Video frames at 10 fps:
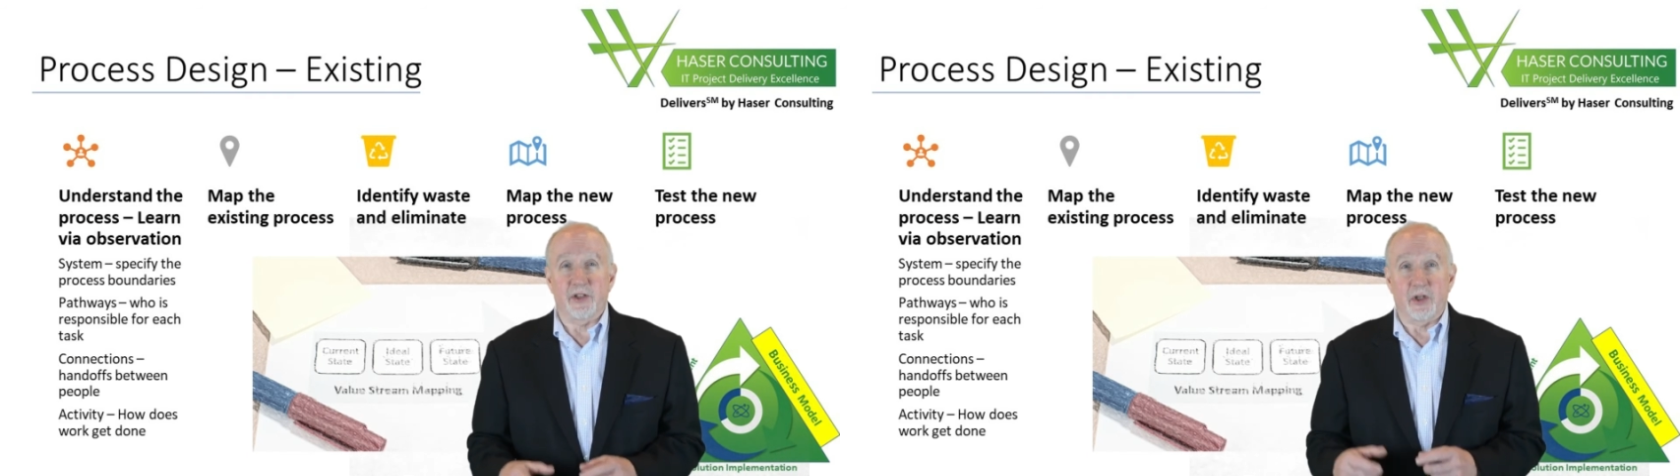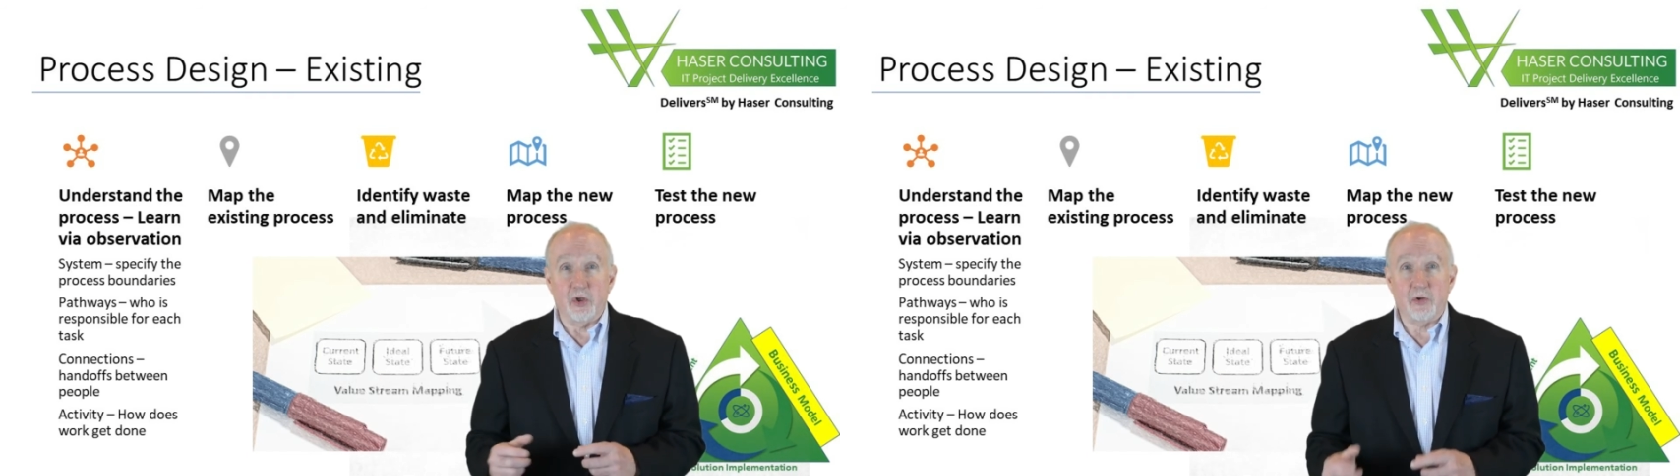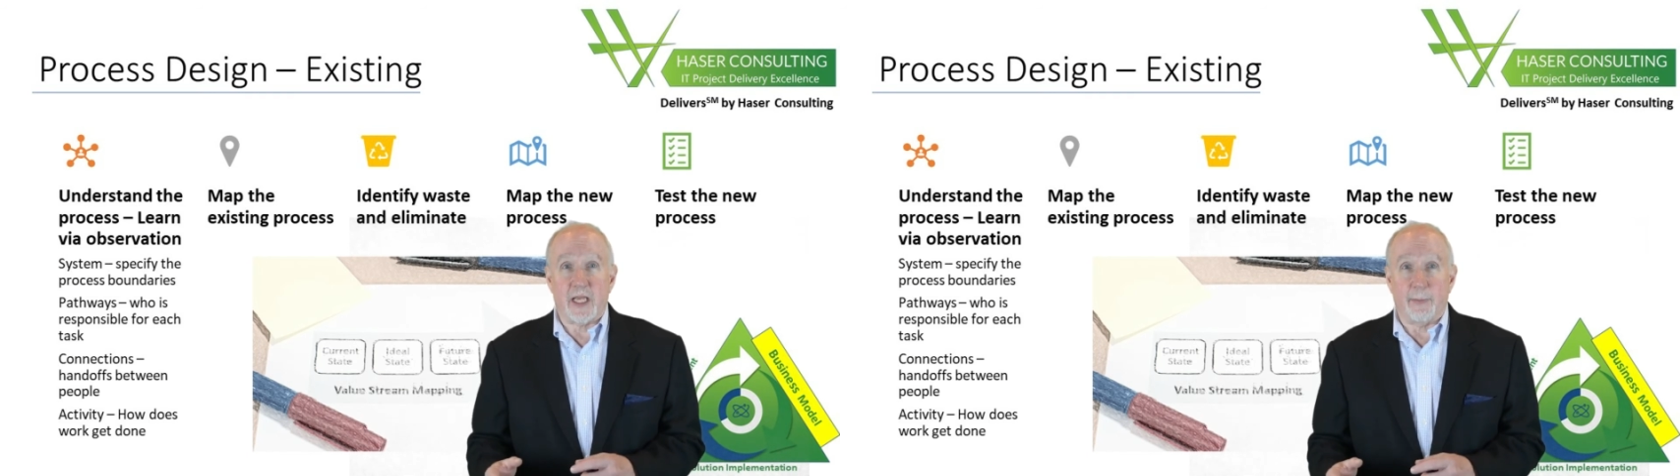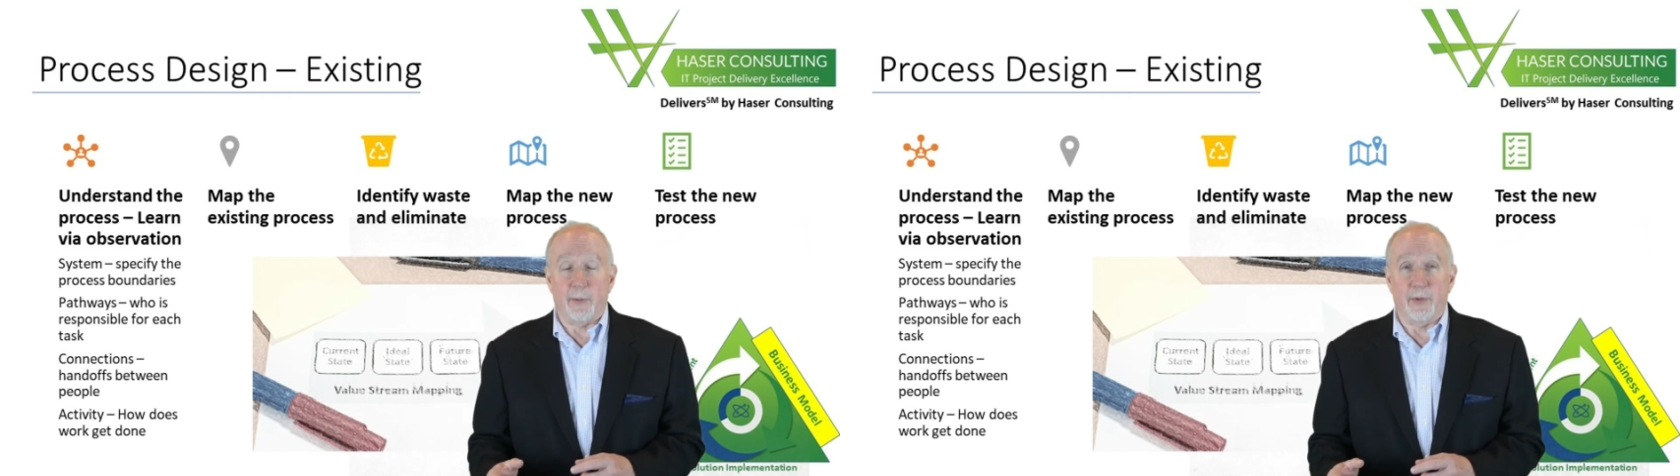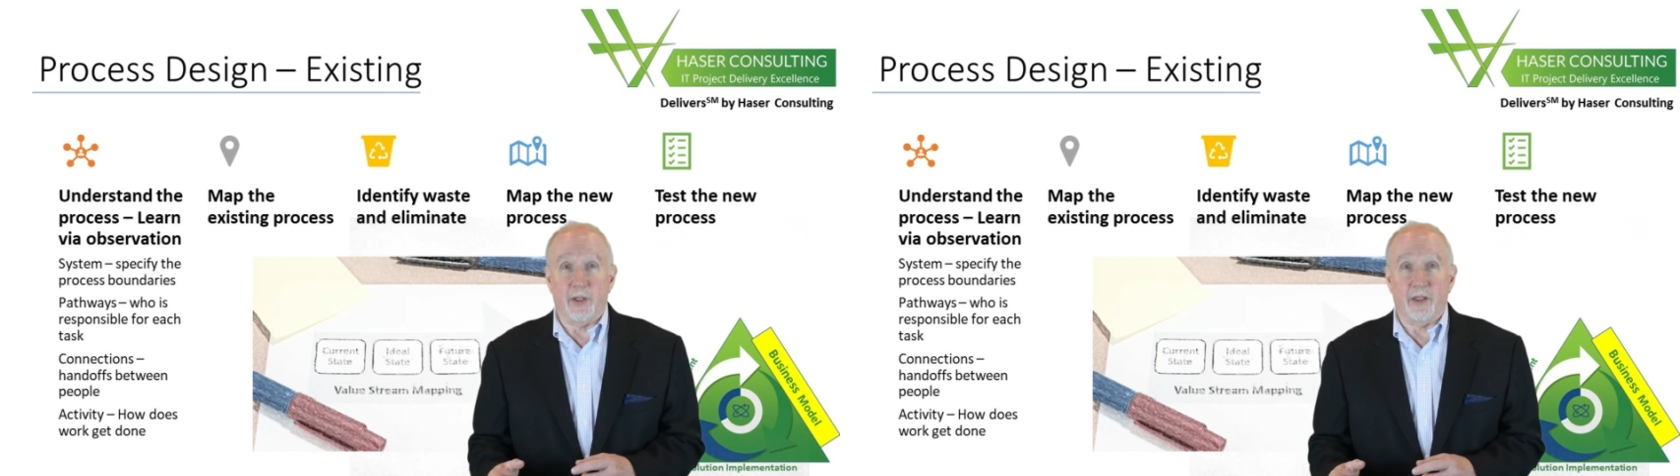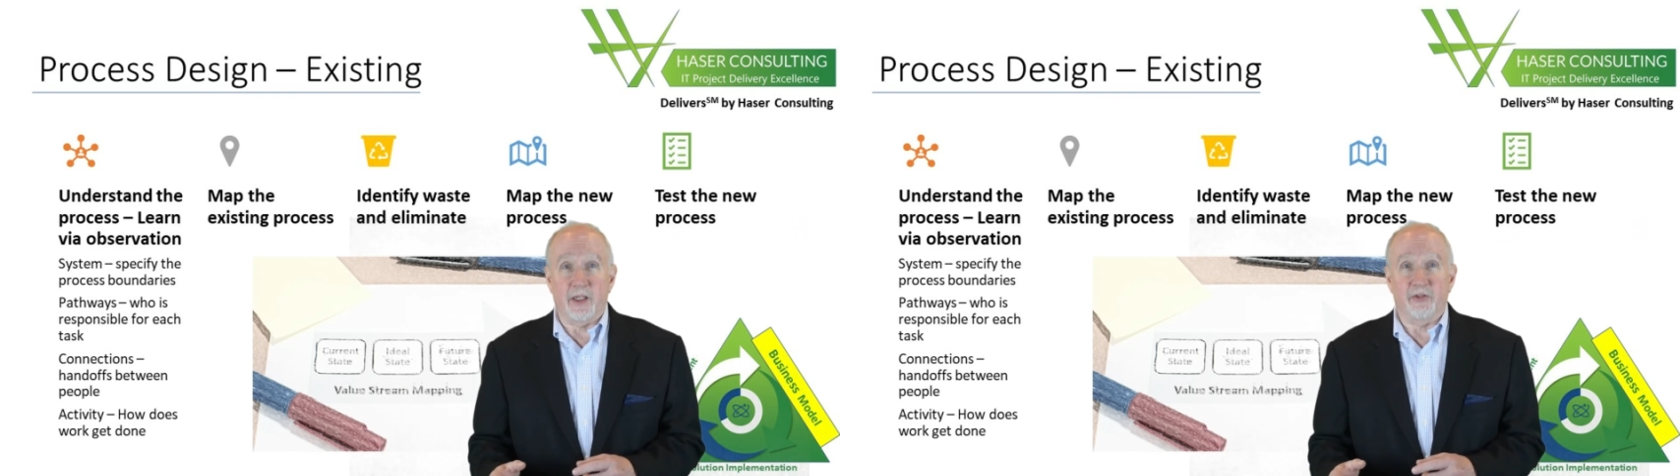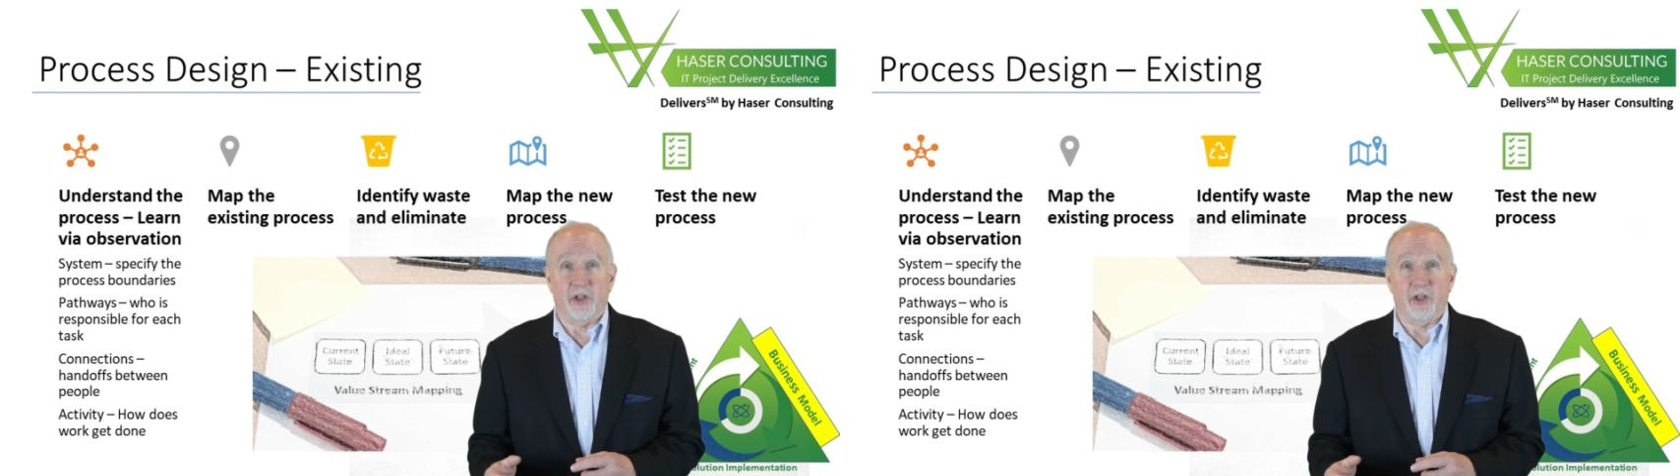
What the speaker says: of the new capabilities